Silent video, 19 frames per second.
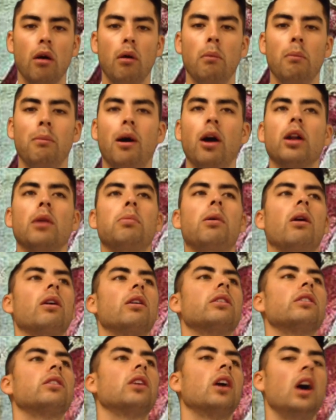Bonaparte.
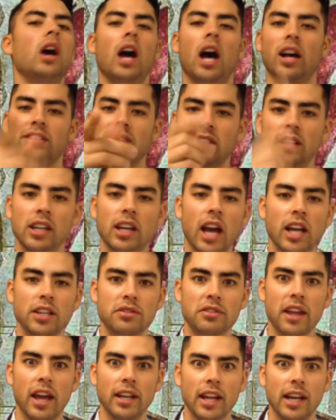I'll see you guys
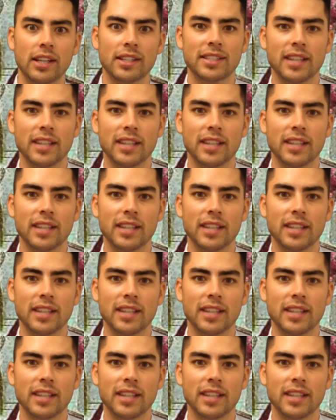for that next